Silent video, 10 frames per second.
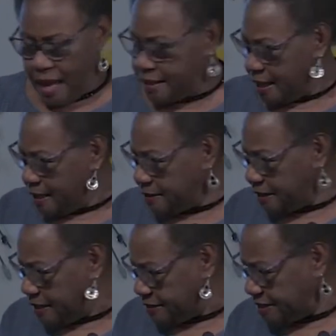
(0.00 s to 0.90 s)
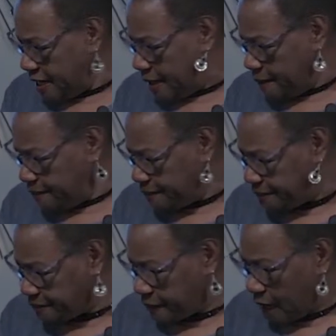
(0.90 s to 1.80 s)
And there's
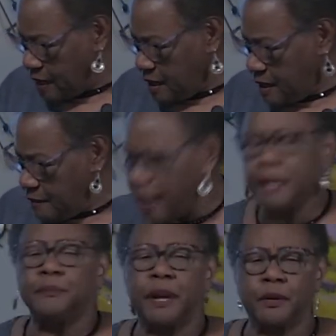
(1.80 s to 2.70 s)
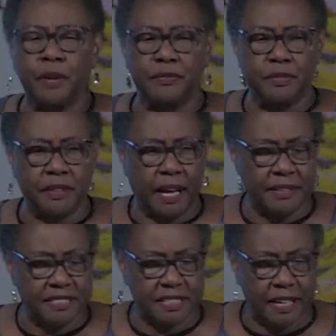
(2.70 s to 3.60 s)
Michael Beckwith,
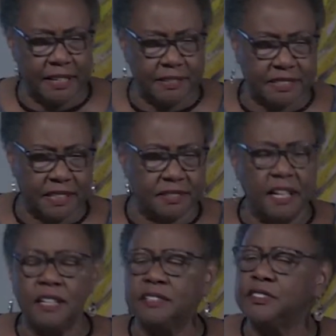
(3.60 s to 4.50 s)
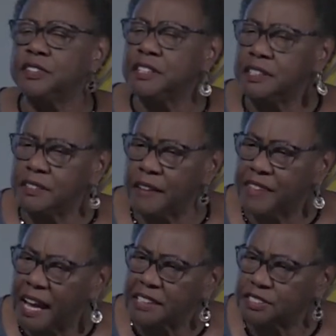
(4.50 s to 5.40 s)
he says, you have
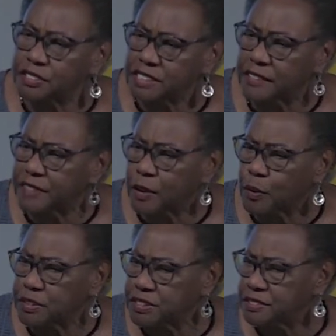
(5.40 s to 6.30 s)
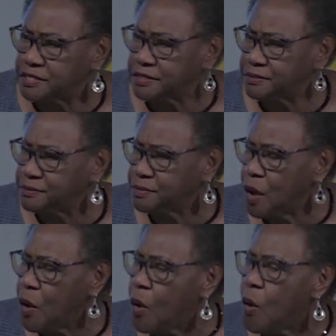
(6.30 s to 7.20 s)
to ask yourself that question.
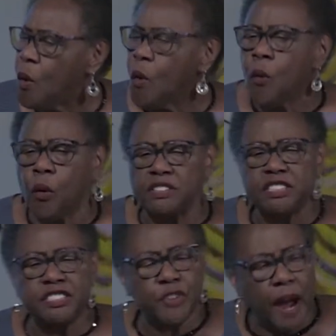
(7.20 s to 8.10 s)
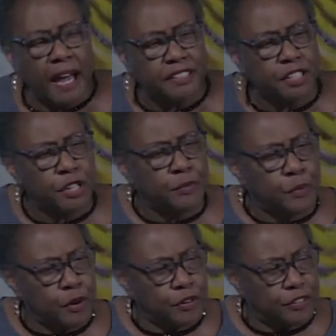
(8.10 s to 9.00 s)
What's trying to
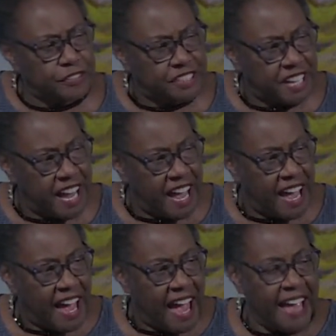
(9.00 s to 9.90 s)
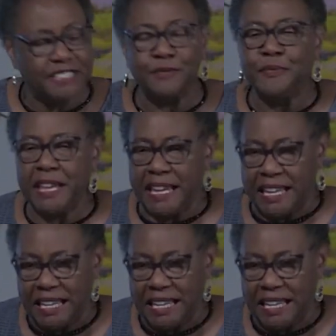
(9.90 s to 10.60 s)
emerge as me